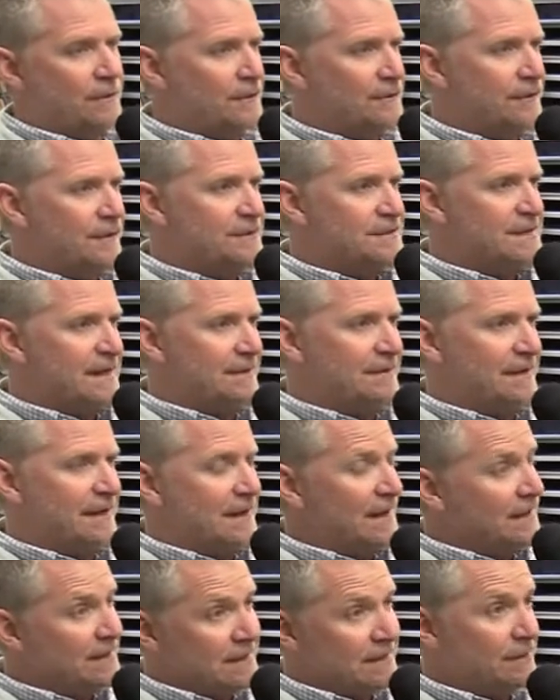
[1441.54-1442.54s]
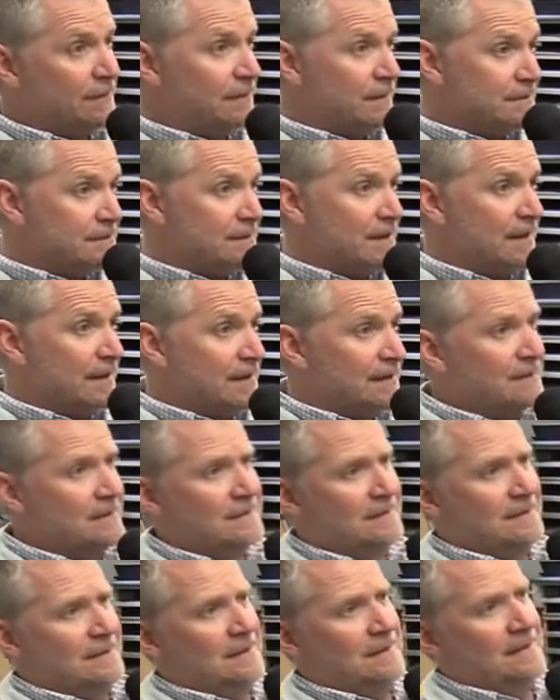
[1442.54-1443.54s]
a Thursday, I'm like, I get to go to the racetrack.
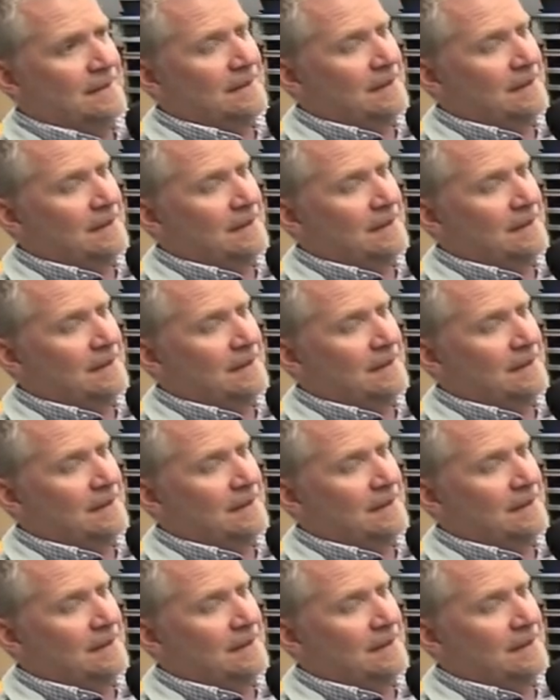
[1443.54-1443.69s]
Yeah.